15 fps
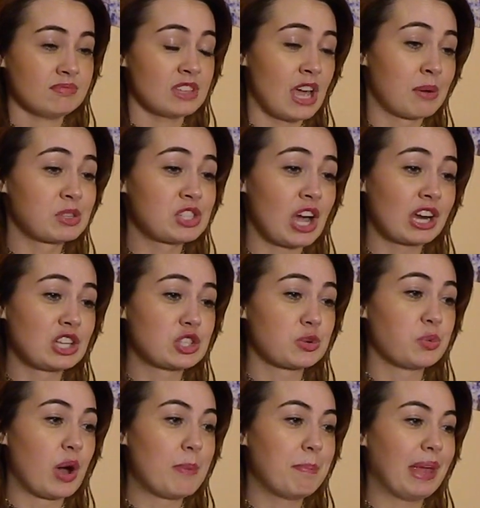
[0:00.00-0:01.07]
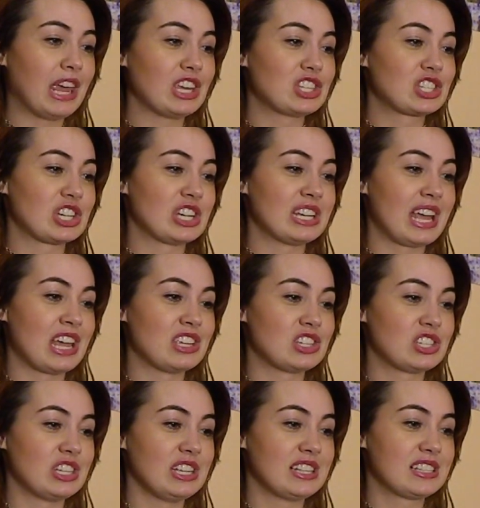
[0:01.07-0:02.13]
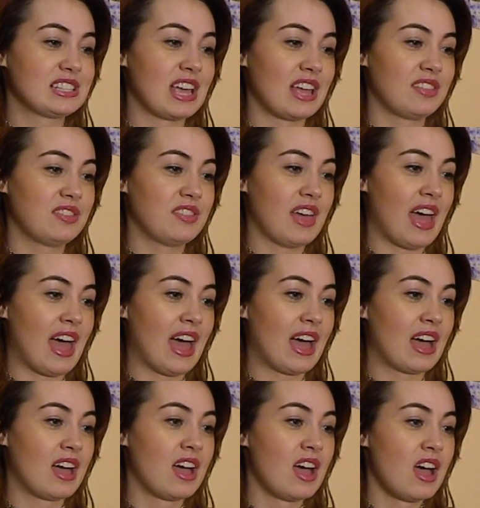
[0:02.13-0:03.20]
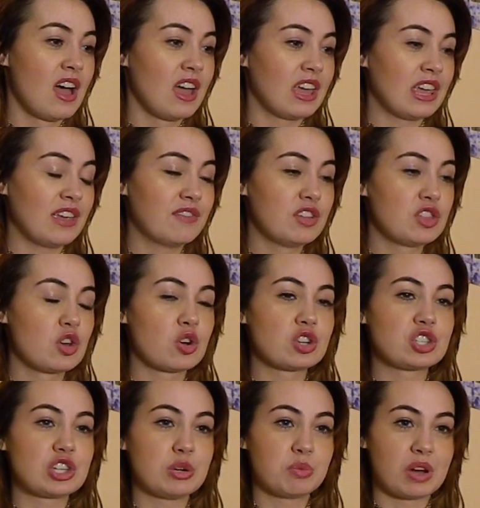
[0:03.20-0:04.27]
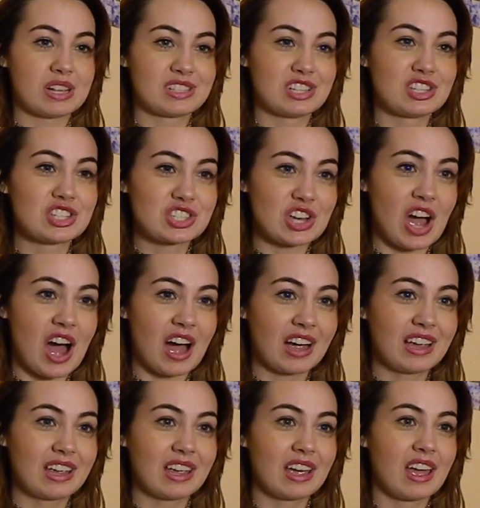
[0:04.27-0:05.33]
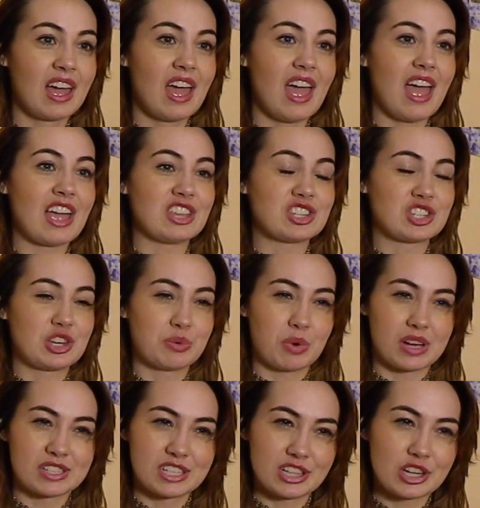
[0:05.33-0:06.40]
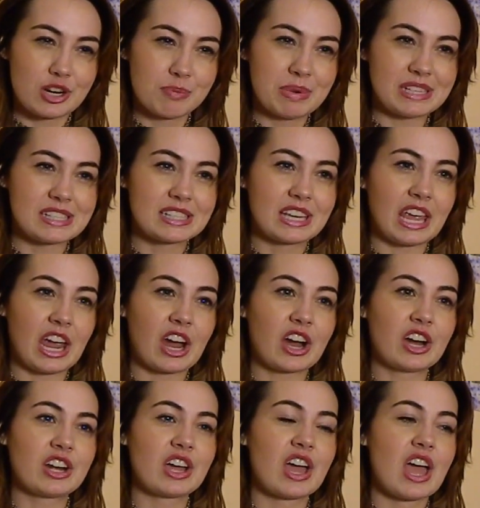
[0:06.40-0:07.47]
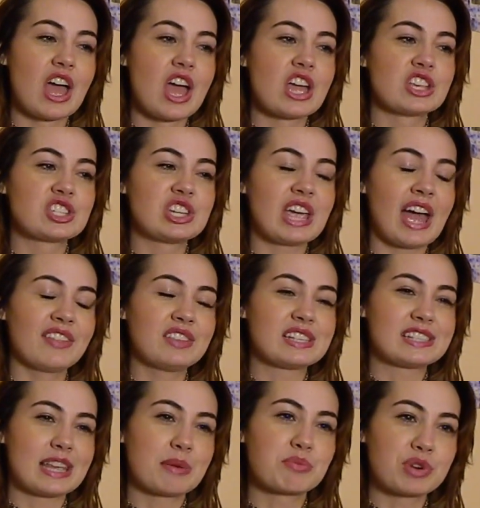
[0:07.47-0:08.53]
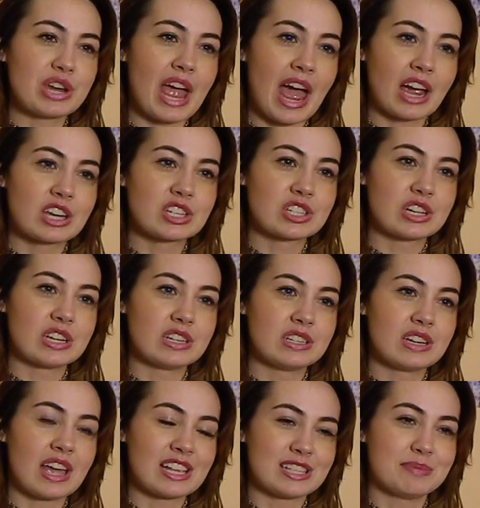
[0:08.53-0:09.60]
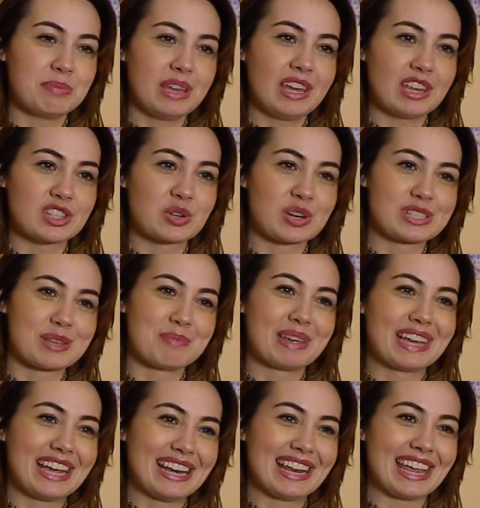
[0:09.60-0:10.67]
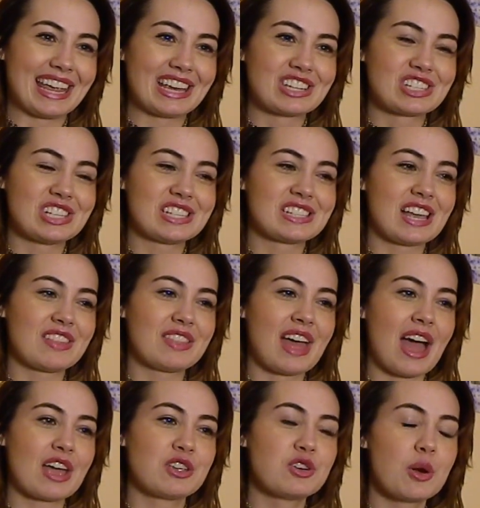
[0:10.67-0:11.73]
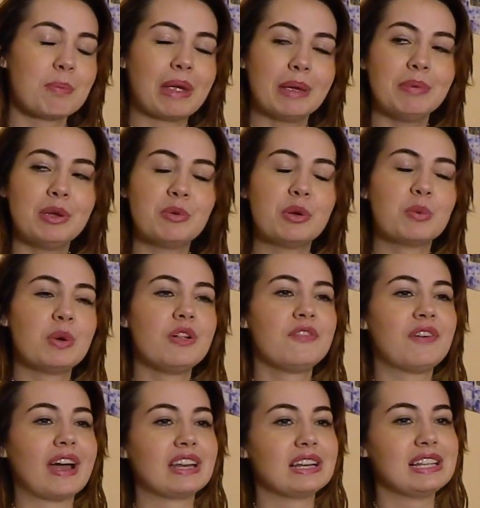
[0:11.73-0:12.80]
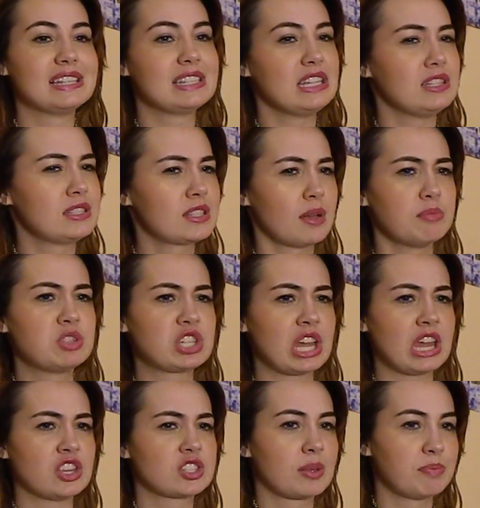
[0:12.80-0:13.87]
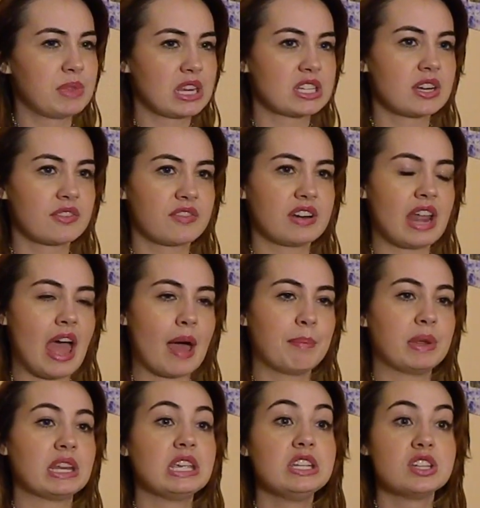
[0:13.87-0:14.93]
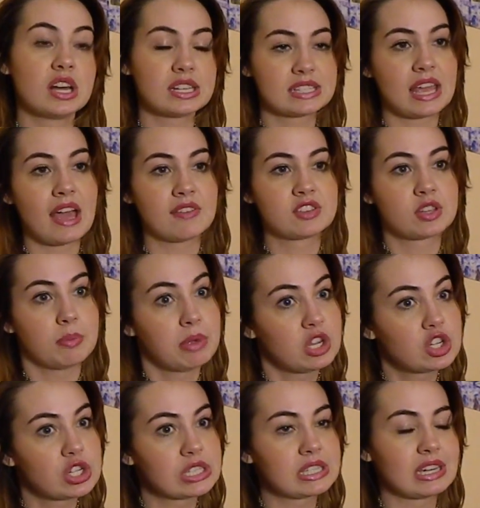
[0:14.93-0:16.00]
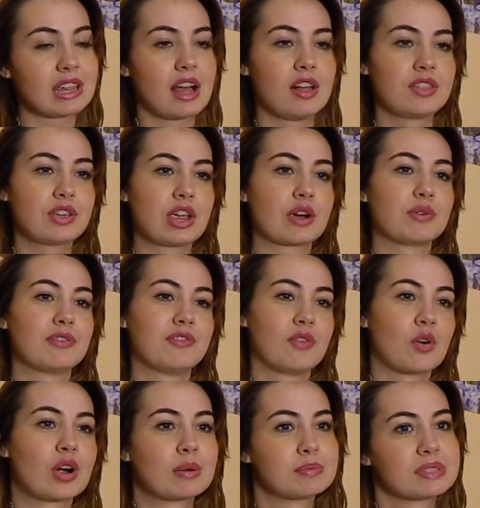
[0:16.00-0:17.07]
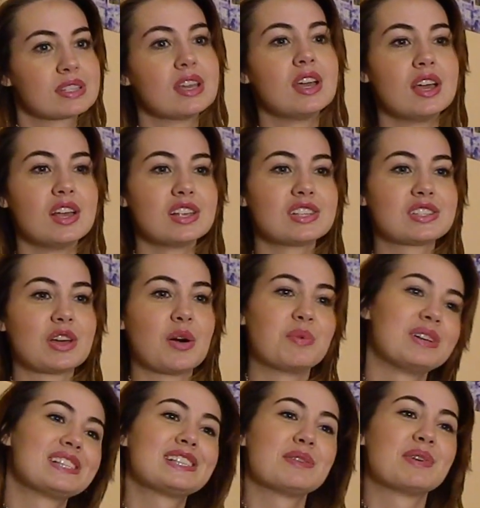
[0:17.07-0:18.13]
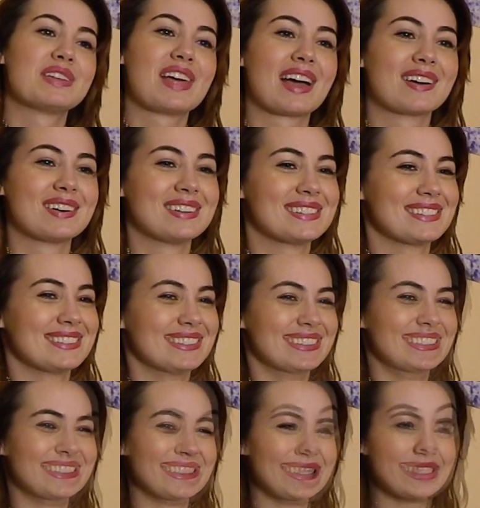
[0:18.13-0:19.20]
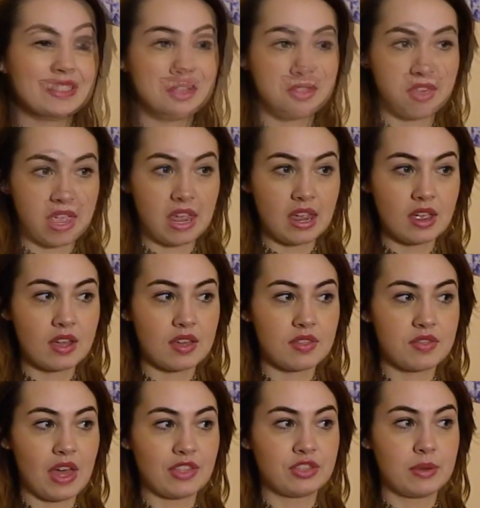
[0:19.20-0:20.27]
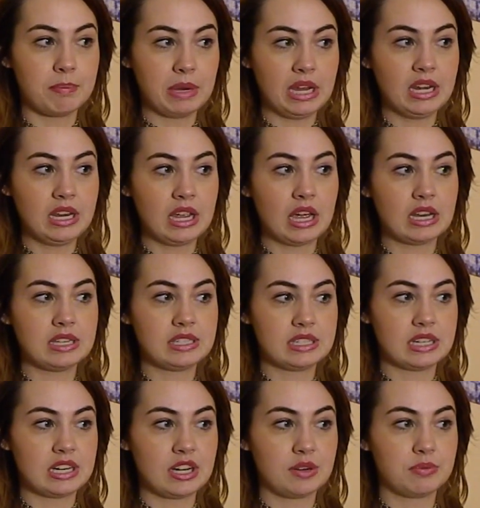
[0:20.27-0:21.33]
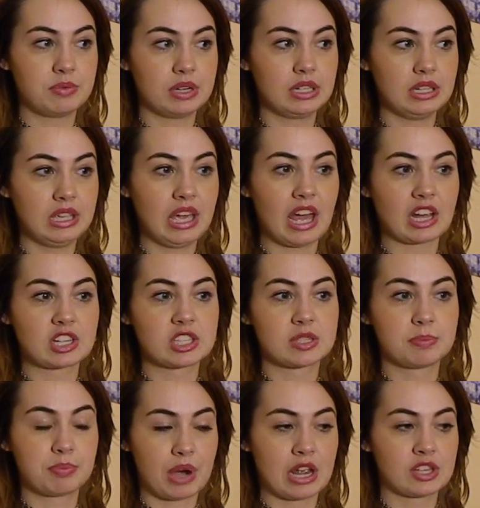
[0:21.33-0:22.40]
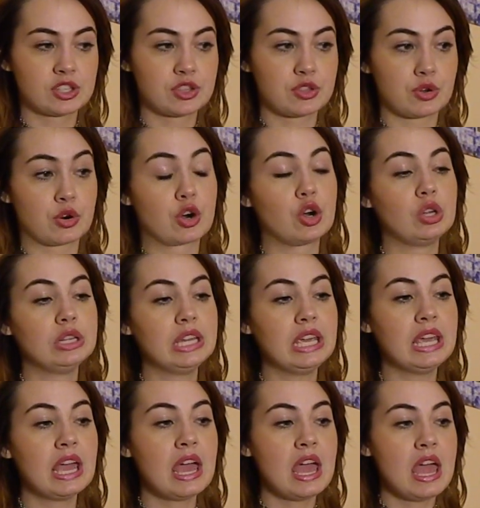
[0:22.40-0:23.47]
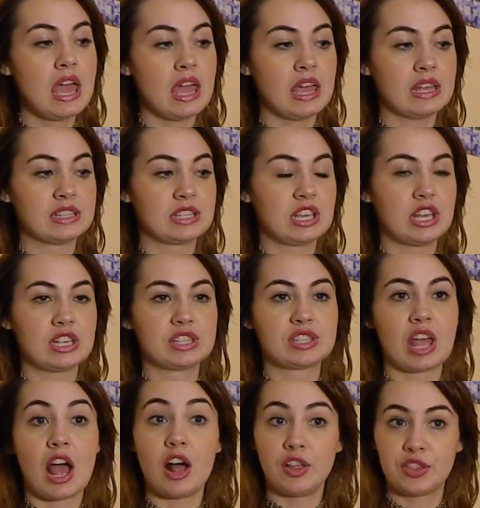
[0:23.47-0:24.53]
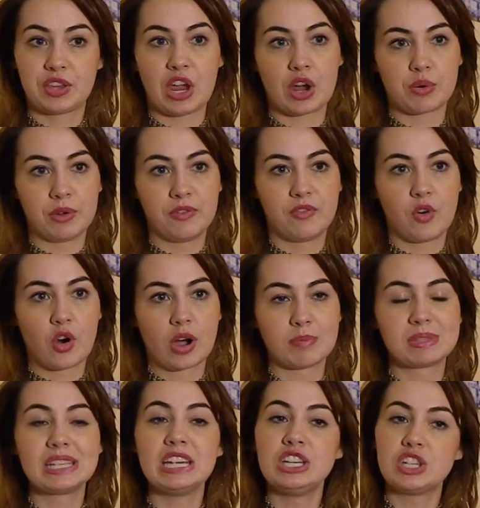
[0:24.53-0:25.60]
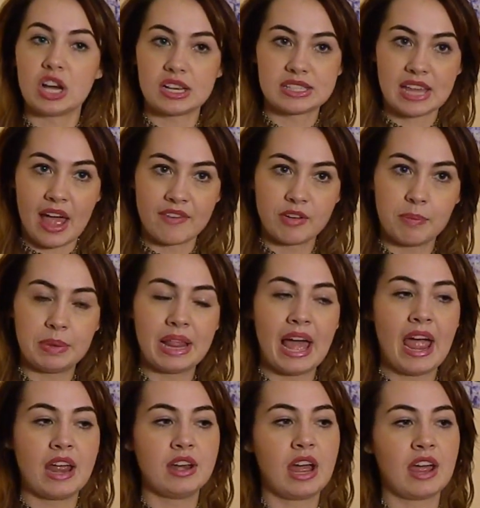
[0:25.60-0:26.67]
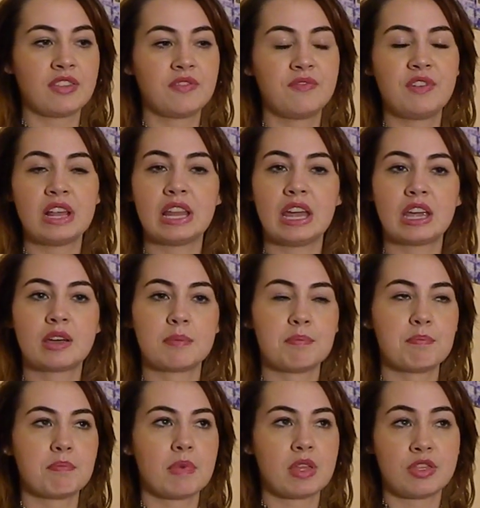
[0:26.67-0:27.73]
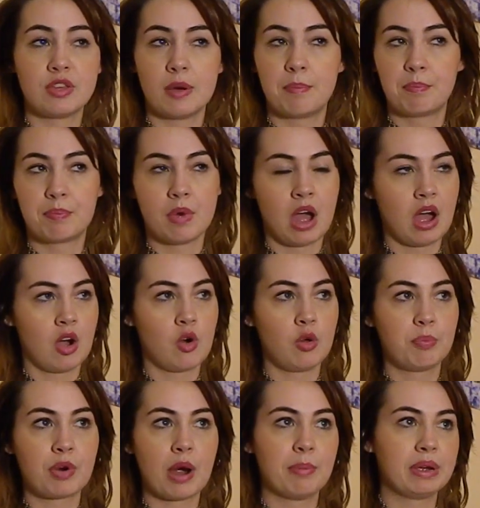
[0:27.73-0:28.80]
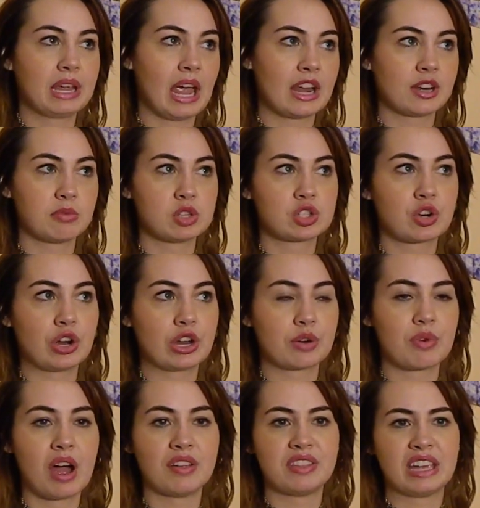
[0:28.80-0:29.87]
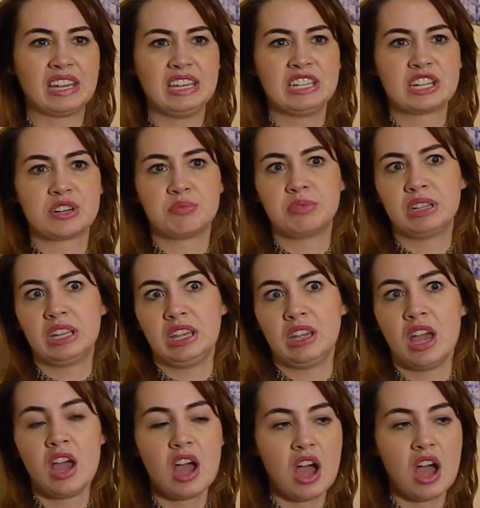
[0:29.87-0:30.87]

I was talking to one patient, and she said that even though she was in shock and she was a little bit scared, she had the same reaction as me towards the beginning. She said that, maybe we will finally see some change, something different happen. He does have some interesting healthcare reforms. So we'll see where that goes. One thing that the media didn't really express thoroughly is his healthcare reforms. He does have a plan. I feel like the whole propaganda was going around that he didn't really